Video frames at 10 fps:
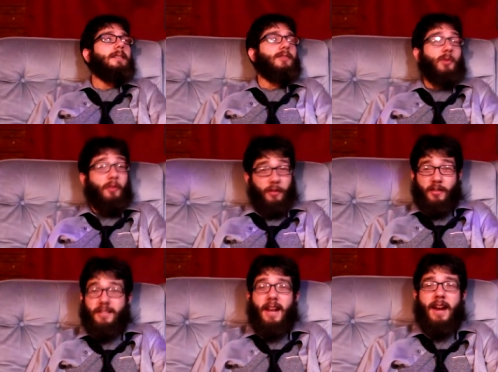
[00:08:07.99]
Truth or
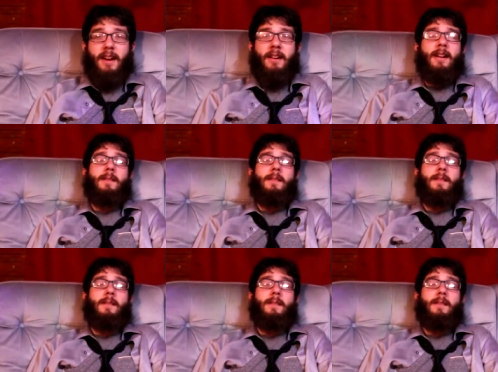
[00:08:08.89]
Dare?